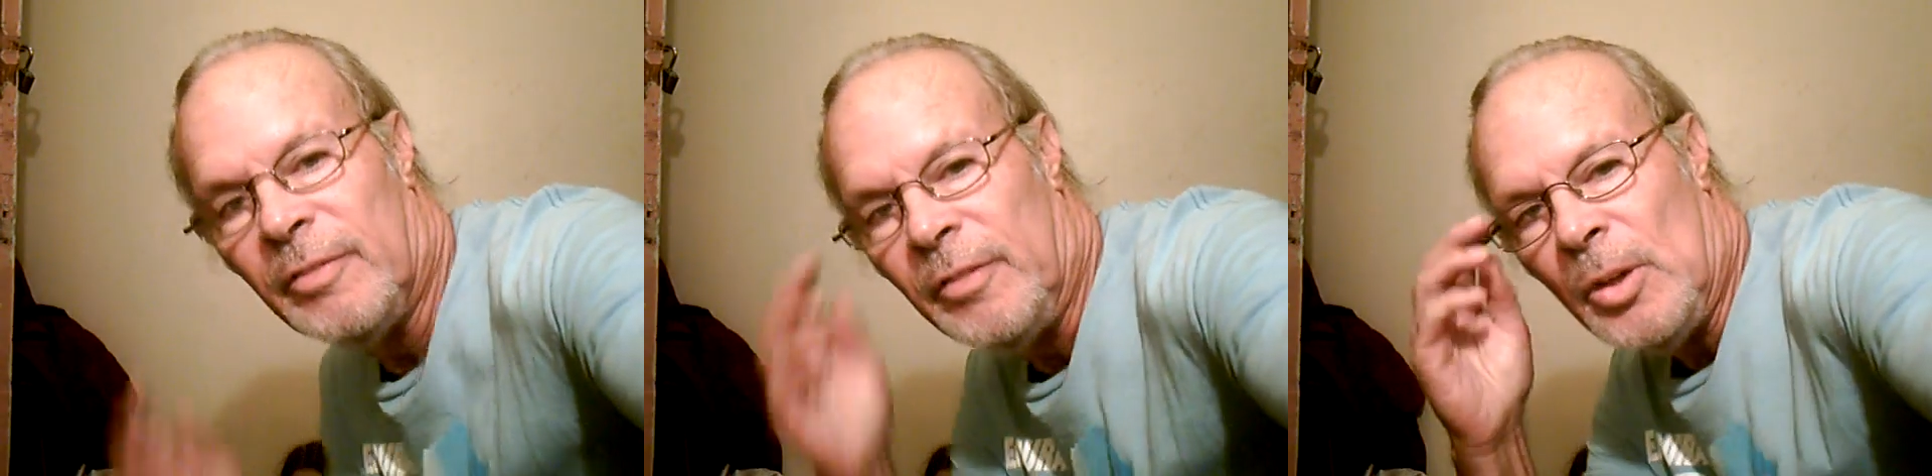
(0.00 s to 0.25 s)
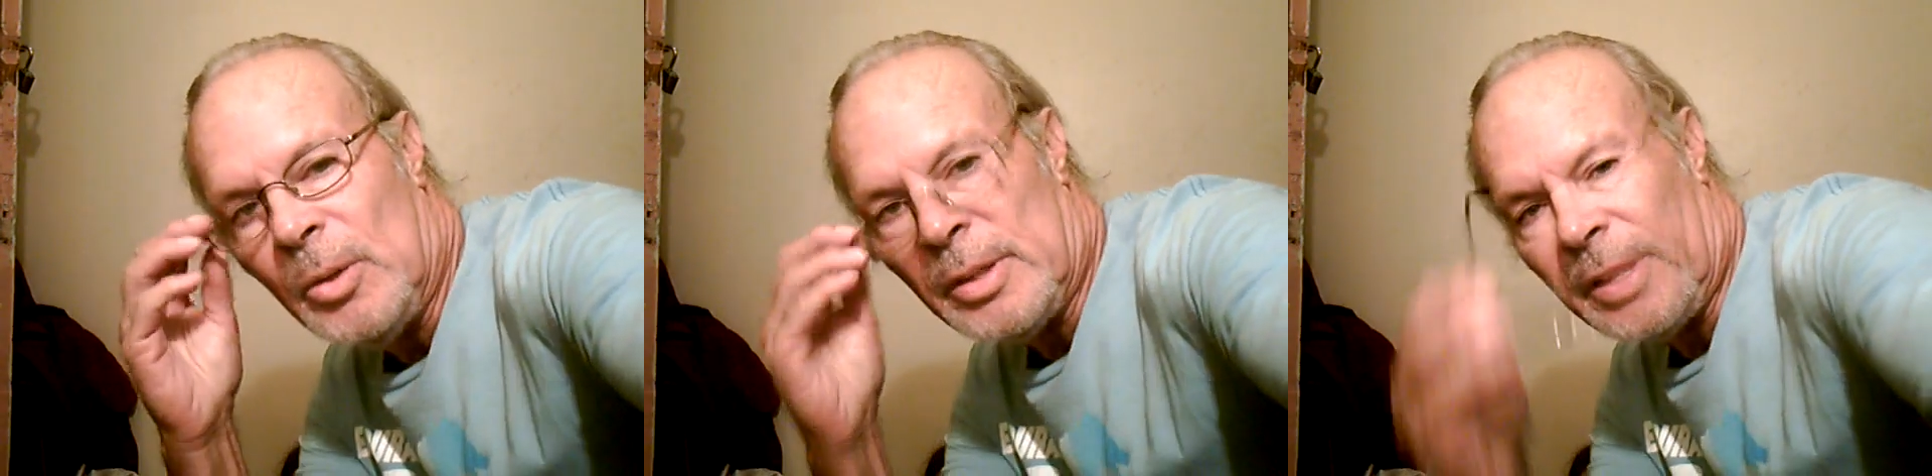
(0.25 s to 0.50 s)

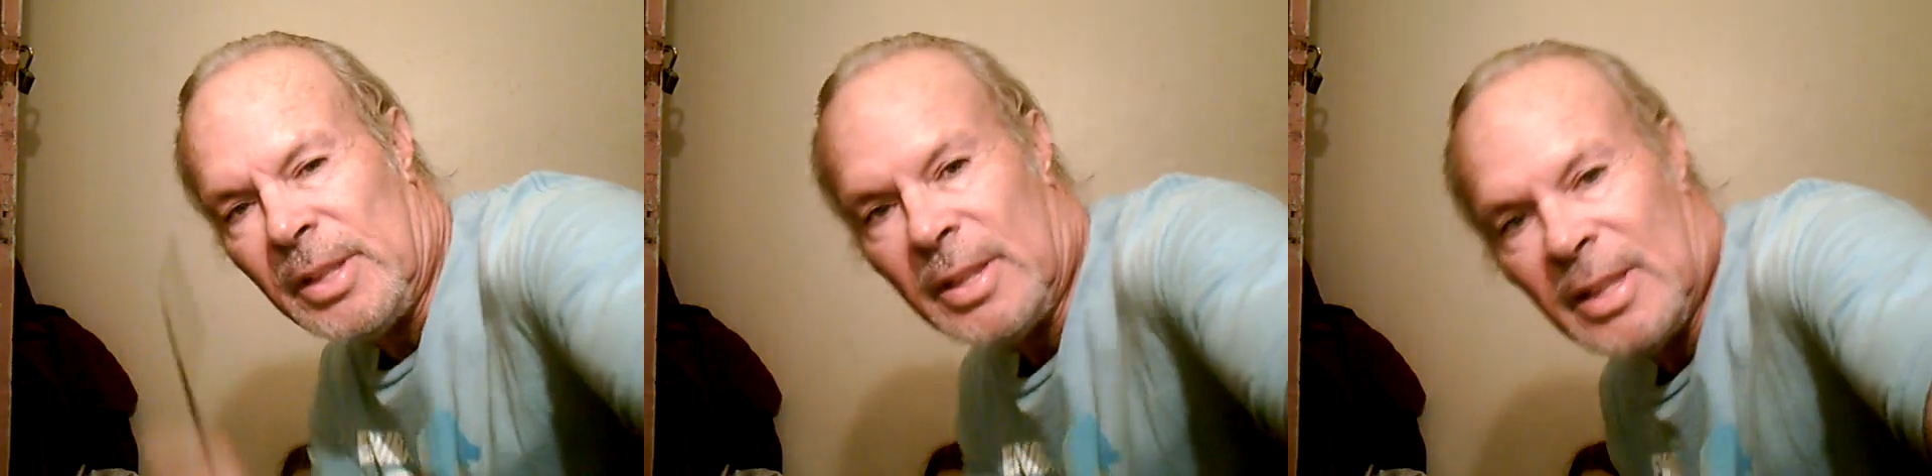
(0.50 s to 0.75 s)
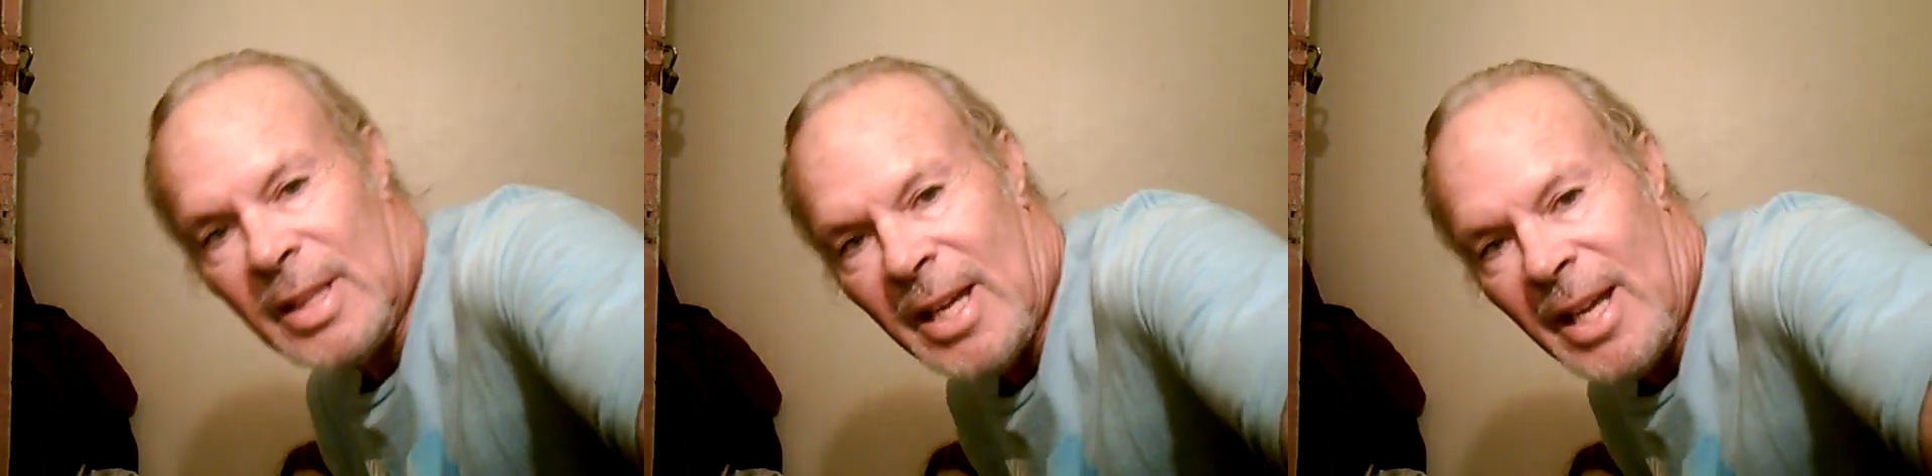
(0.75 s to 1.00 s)
Well,
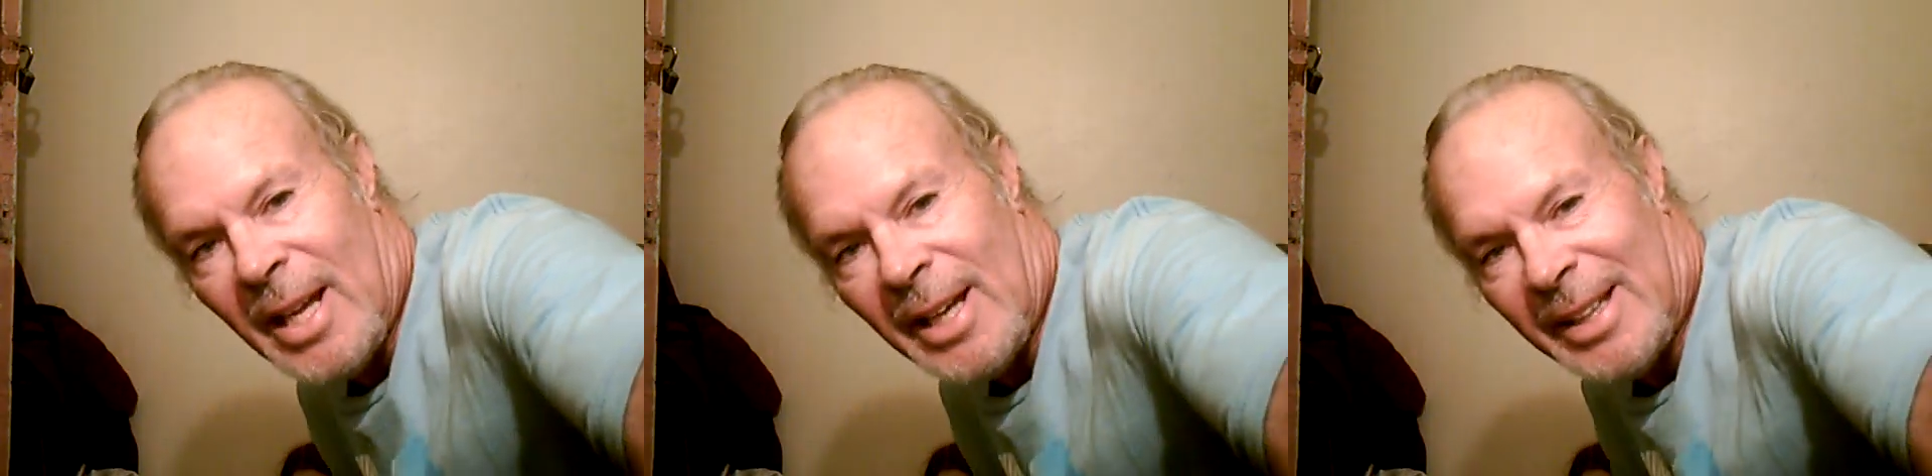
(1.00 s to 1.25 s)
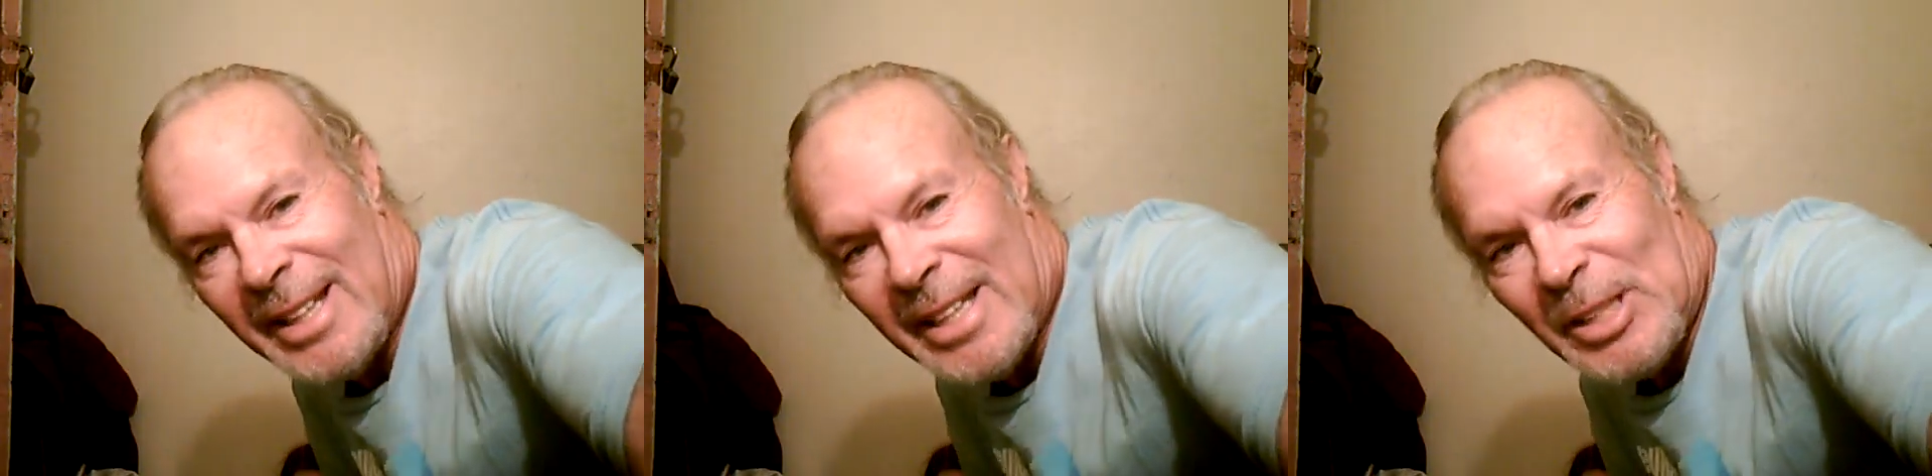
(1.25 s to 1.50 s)
folks,
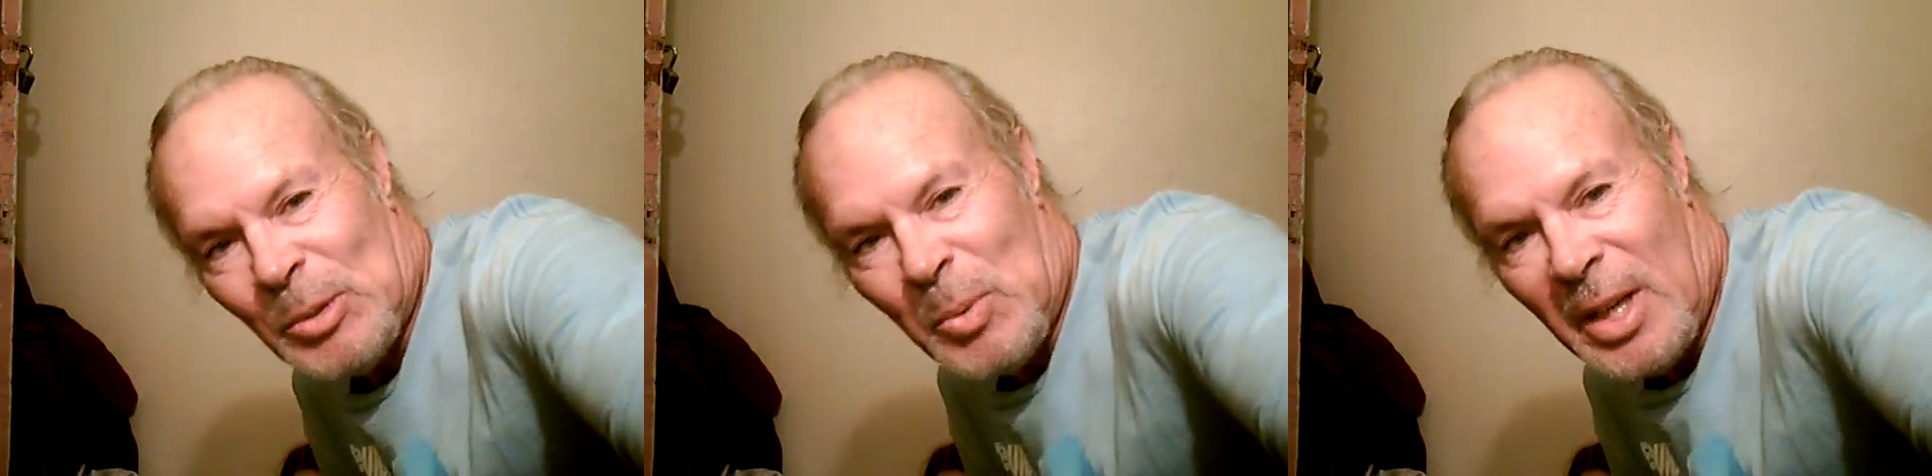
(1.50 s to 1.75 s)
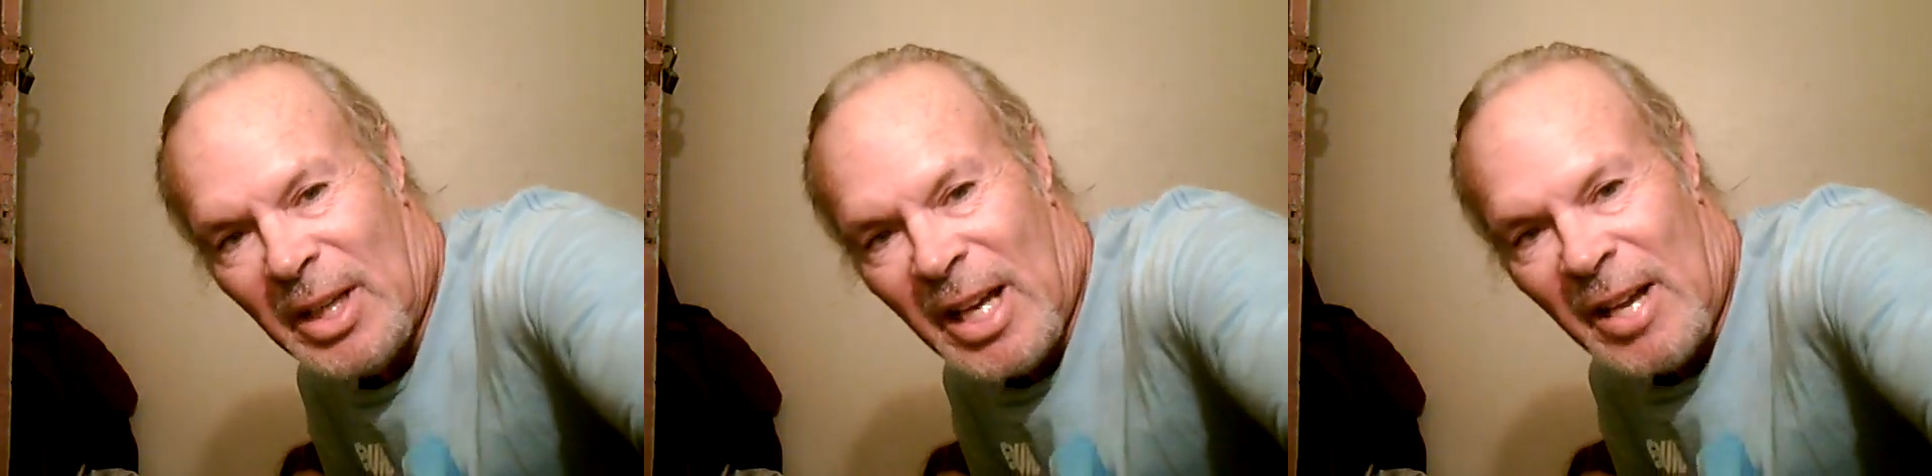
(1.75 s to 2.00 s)
I
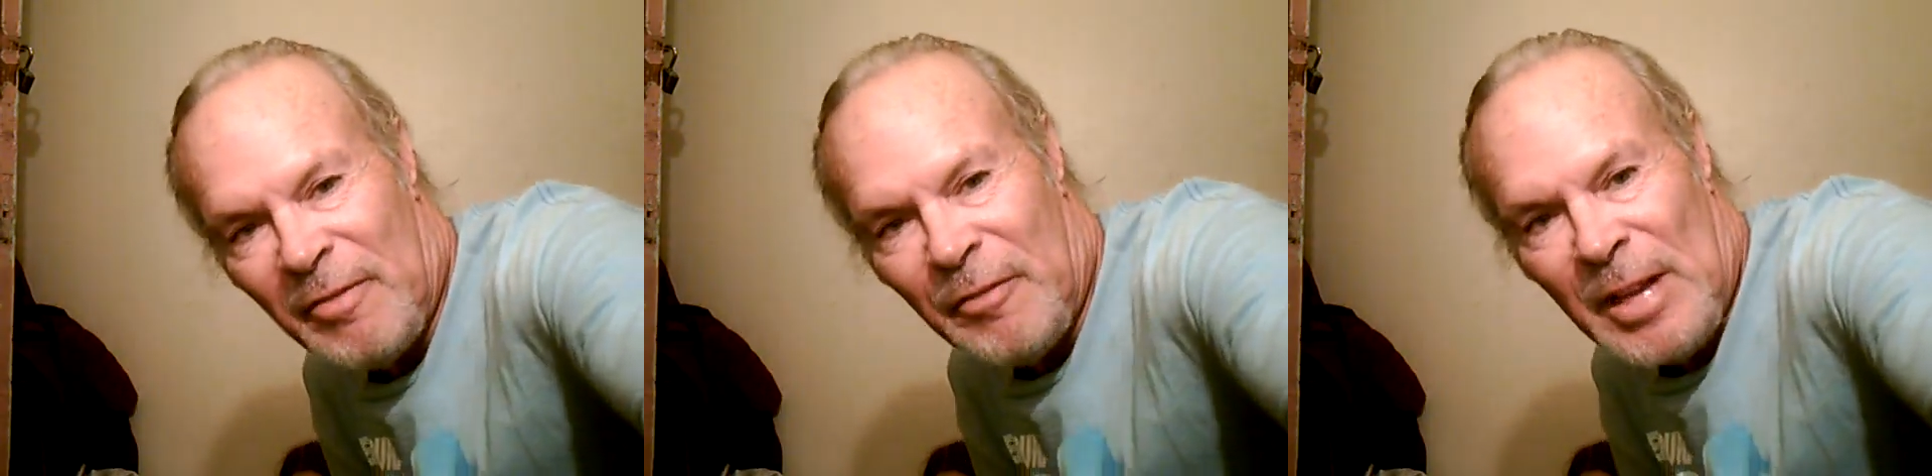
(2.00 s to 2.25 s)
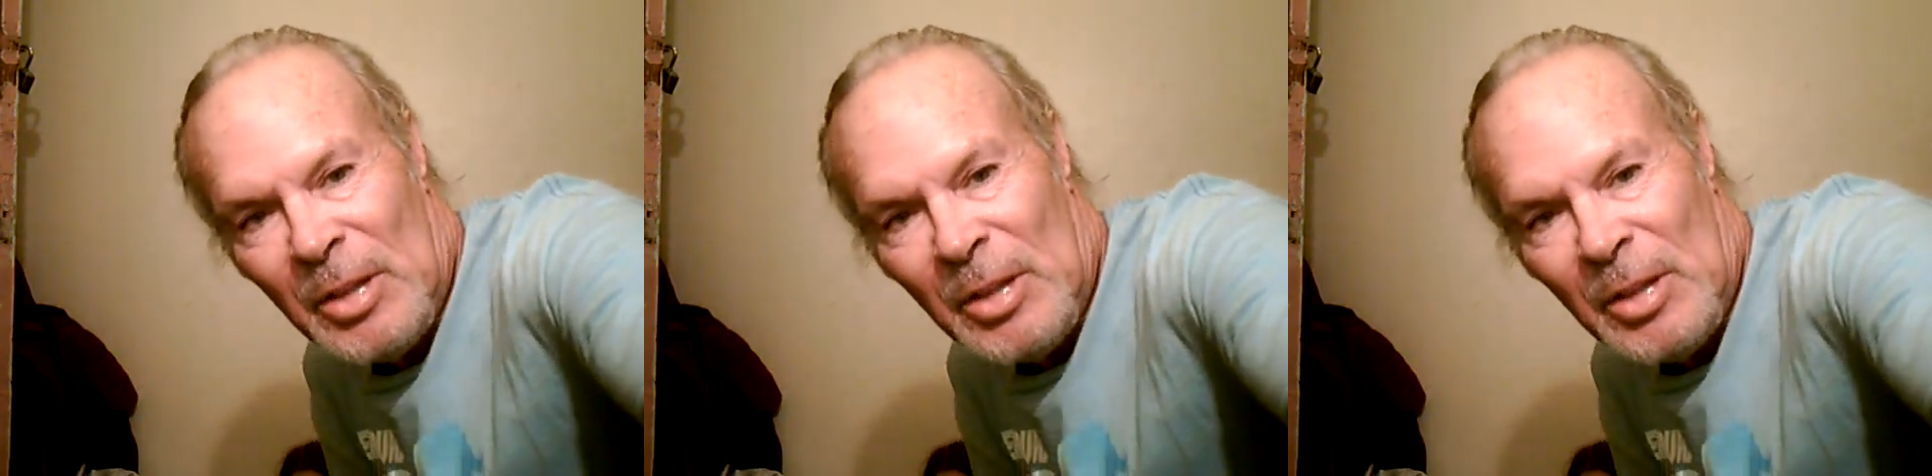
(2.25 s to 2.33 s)
guess what?